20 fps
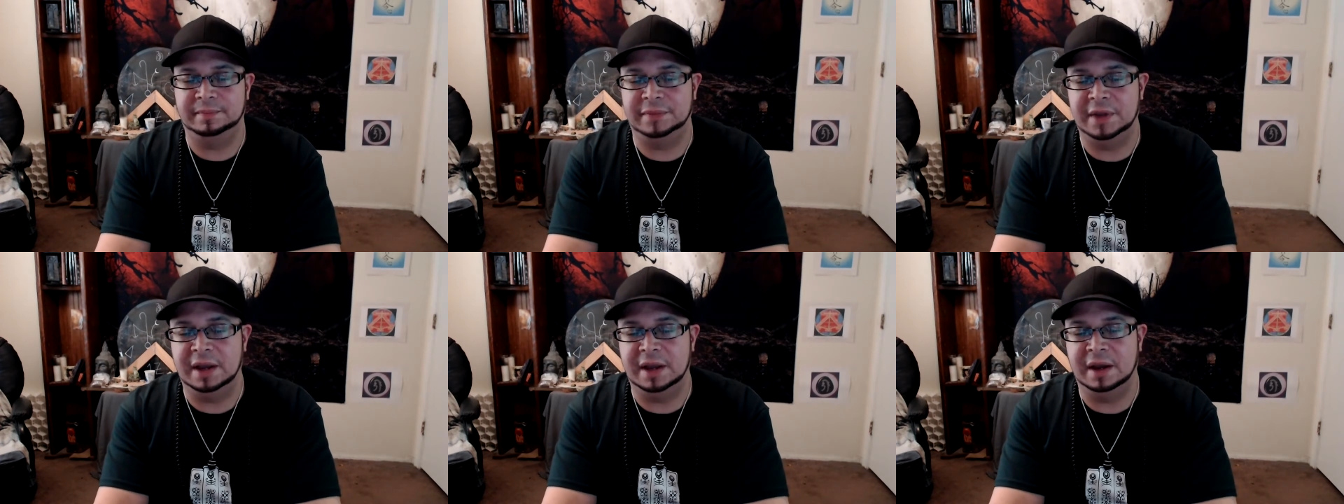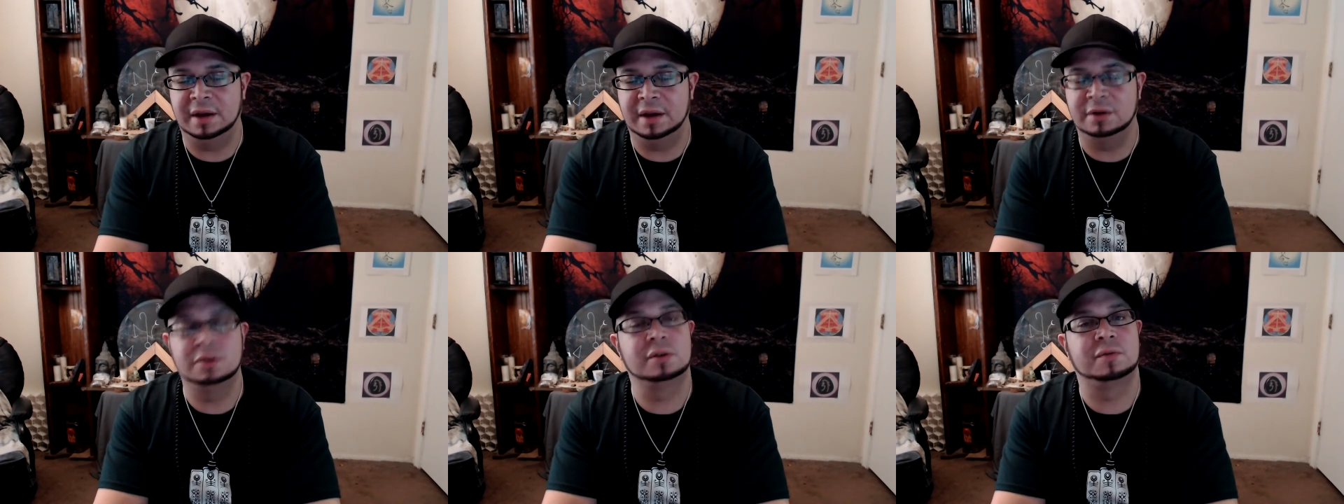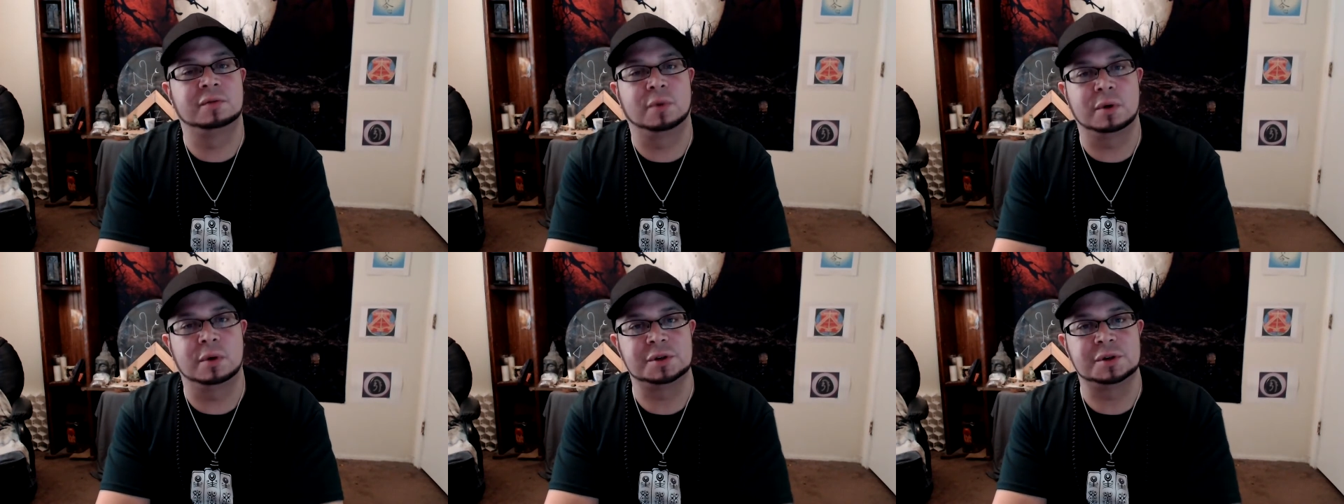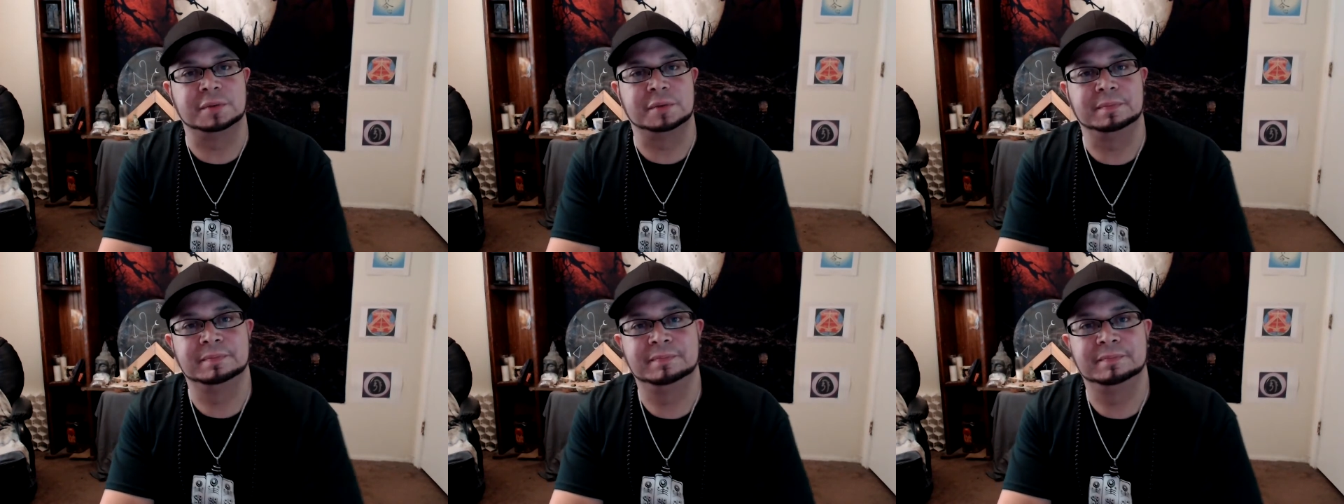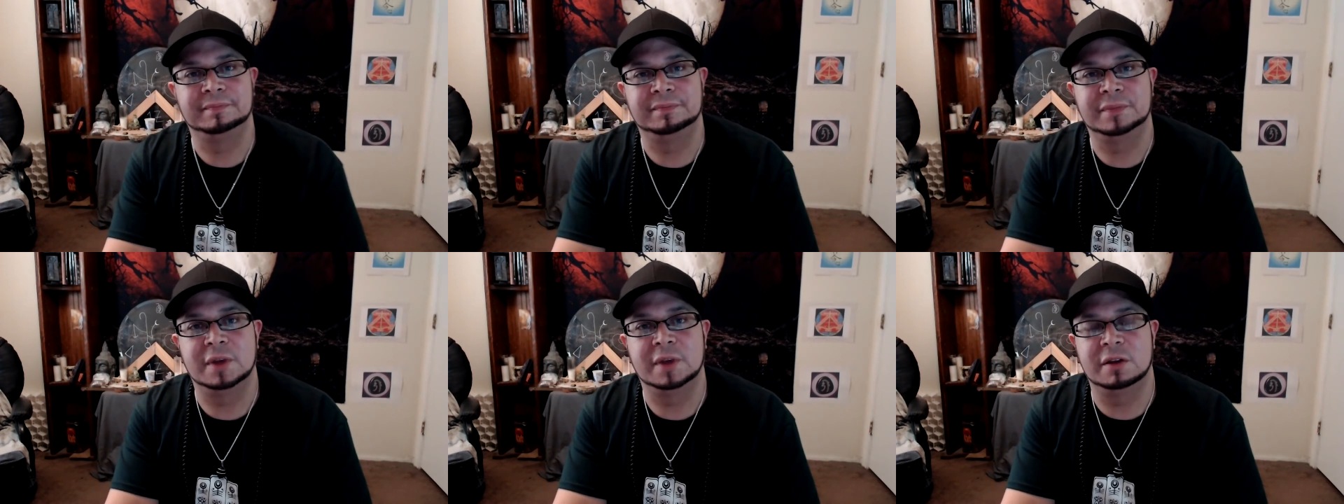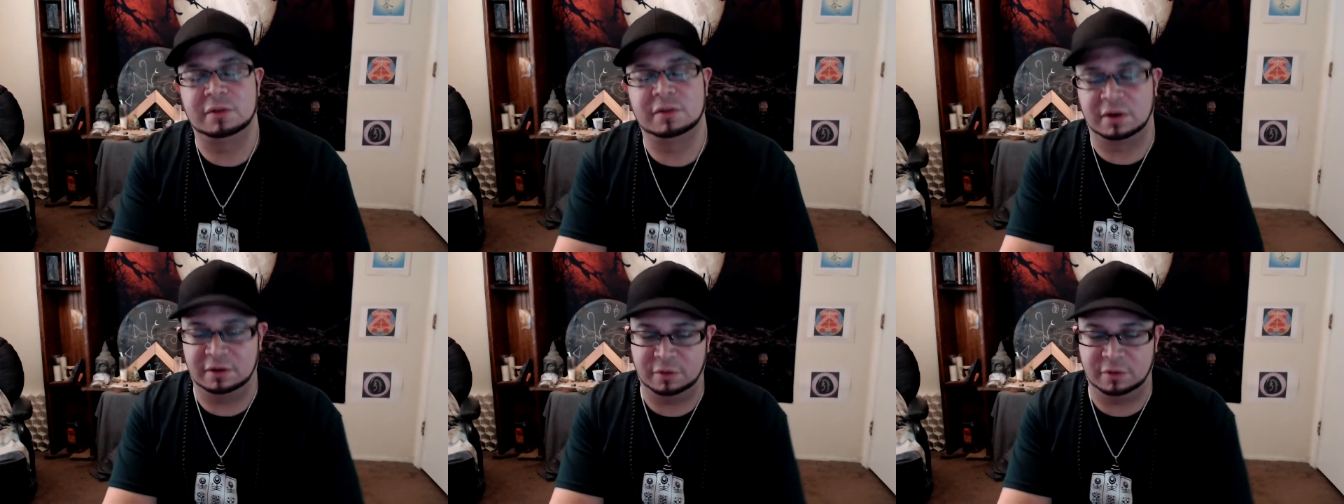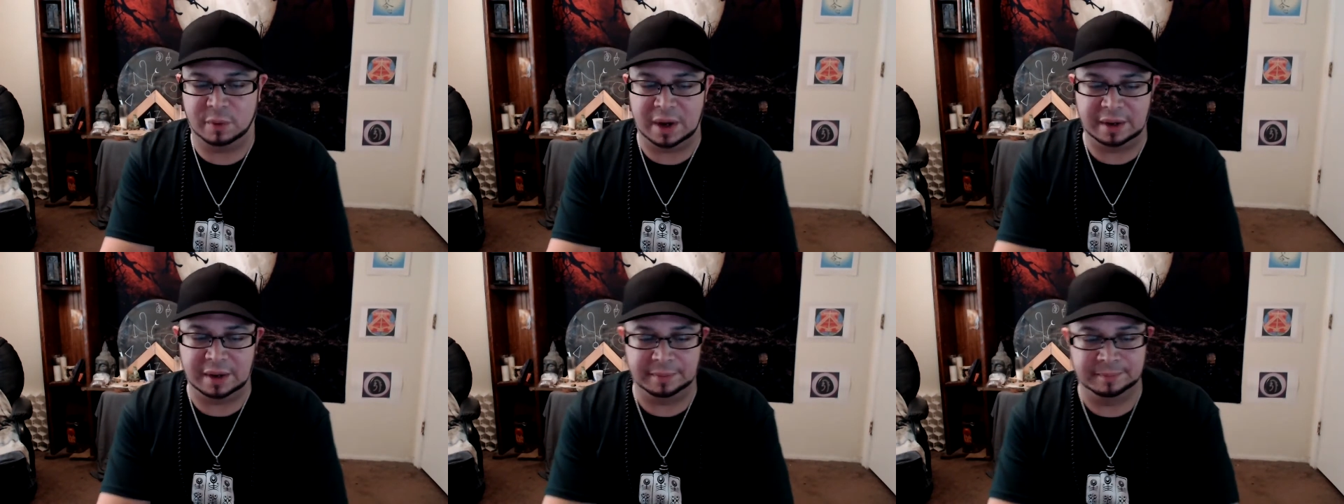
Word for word: and good fortune is on its way.